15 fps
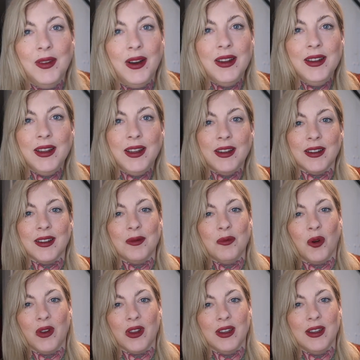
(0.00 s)
I need it
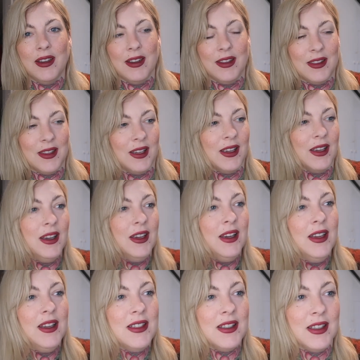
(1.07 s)
more than anything
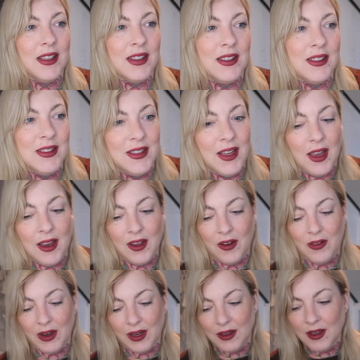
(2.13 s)
to get this day
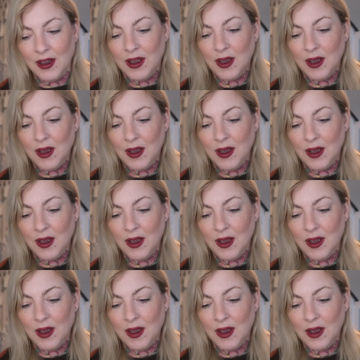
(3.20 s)
going.